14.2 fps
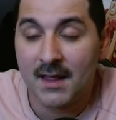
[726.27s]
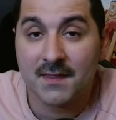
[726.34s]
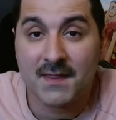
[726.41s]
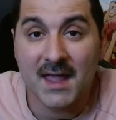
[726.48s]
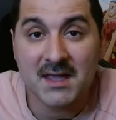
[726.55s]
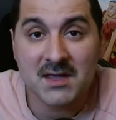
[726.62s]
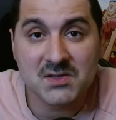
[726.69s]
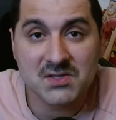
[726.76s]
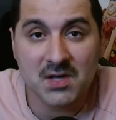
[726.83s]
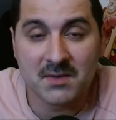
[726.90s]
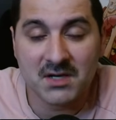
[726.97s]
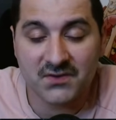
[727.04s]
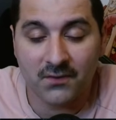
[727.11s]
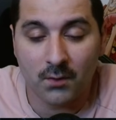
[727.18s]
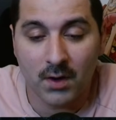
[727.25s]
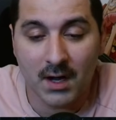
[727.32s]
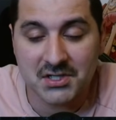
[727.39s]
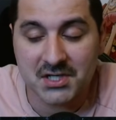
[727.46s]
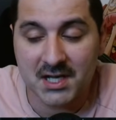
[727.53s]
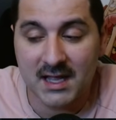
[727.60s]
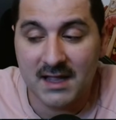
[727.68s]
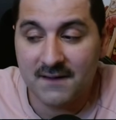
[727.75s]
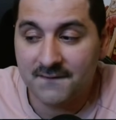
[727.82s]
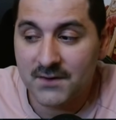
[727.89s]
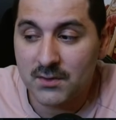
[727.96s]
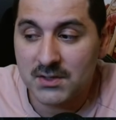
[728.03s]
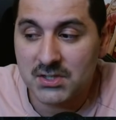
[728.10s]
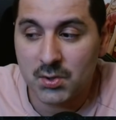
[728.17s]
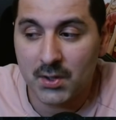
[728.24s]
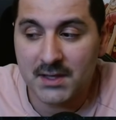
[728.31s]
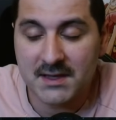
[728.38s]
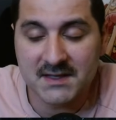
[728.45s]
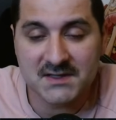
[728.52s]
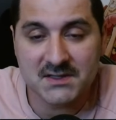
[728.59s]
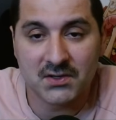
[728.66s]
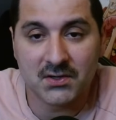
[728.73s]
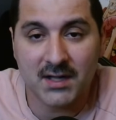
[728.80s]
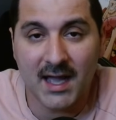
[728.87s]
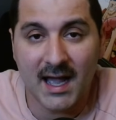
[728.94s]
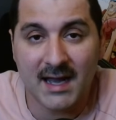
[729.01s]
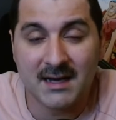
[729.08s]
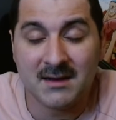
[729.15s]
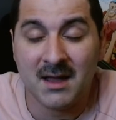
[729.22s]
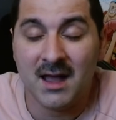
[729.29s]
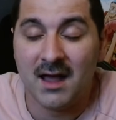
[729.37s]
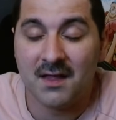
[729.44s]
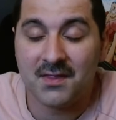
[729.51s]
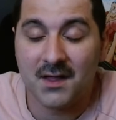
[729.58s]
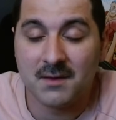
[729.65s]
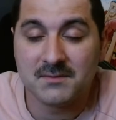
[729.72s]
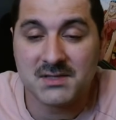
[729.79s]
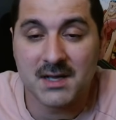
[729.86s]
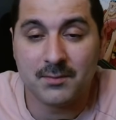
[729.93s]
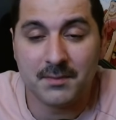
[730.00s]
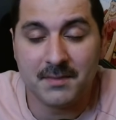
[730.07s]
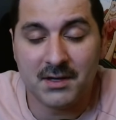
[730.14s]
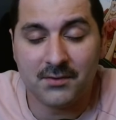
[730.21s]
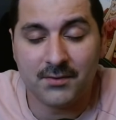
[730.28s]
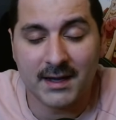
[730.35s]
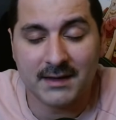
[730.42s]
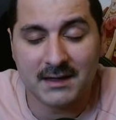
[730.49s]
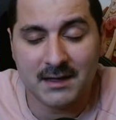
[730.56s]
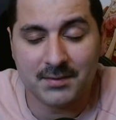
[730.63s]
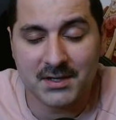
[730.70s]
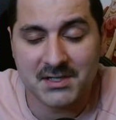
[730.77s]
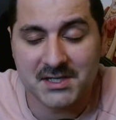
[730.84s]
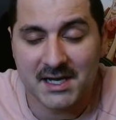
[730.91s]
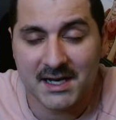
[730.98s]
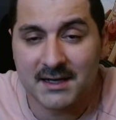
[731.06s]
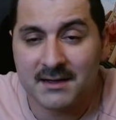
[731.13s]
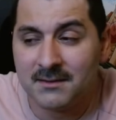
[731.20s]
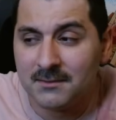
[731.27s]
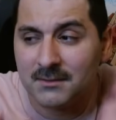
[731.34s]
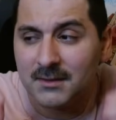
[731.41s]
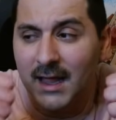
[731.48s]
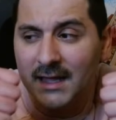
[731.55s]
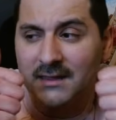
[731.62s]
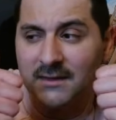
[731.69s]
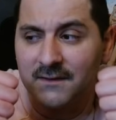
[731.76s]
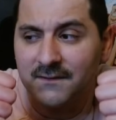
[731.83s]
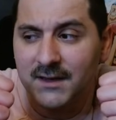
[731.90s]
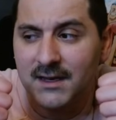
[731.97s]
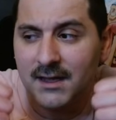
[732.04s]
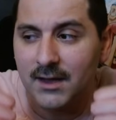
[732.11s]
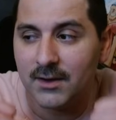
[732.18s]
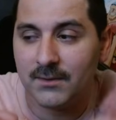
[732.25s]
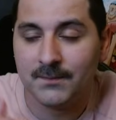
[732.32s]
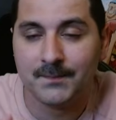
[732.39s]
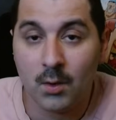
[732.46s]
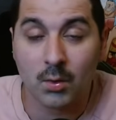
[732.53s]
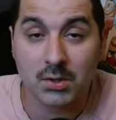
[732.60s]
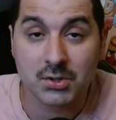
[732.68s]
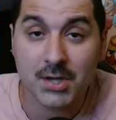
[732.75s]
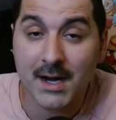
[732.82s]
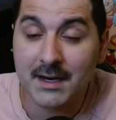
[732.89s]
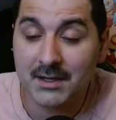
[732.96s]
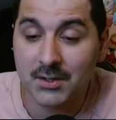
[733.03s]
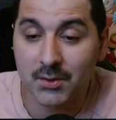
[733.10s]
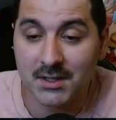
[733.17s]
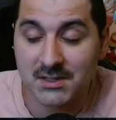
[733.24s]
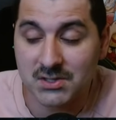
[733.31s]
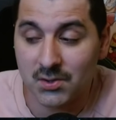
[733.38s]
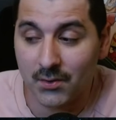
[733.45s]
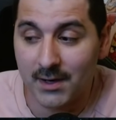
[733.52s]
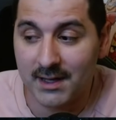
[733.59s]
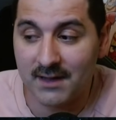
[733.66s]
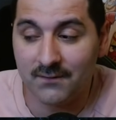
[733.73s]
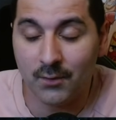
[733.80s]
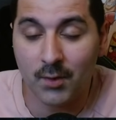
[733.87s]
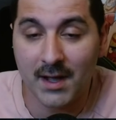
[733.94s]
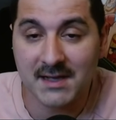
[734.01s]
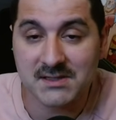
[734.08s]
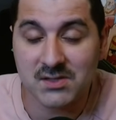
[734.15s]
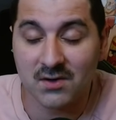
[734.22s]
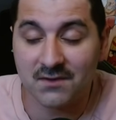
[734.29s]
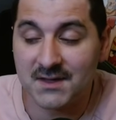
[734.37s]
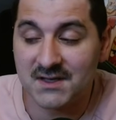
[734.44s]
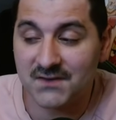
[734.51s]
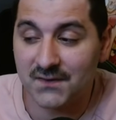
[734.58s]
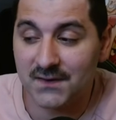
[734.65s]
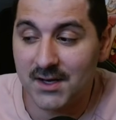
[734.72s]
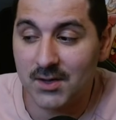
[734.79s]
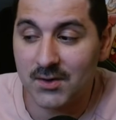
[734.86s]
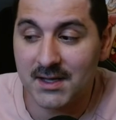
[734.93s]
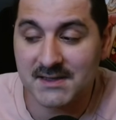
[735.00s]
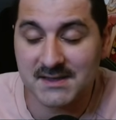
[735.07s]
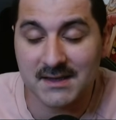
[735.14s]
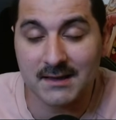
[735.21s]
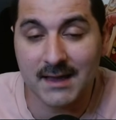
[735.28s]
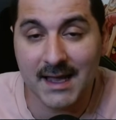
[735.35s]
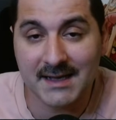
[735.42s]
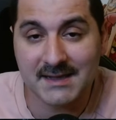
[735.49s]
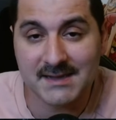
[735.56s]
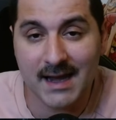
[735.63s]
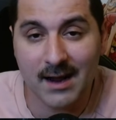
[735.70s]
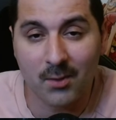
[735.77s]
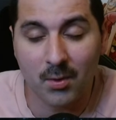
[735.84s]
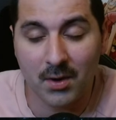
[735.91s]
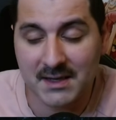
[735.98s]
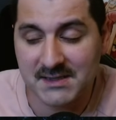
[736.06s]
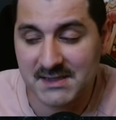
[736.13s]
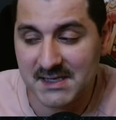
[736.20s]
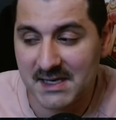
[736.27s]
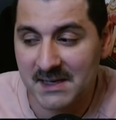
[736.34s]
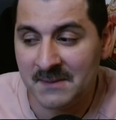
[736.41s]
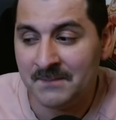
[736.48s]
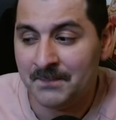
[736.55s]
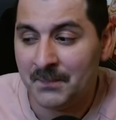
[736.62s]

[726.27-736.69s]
Thank you so much for watching. If you enjoyed this little guide, a thumbs up would be greatly appreciated. Like the video. We're trying to do a Hotori giveaway, so if this video gets the likes that I want to see,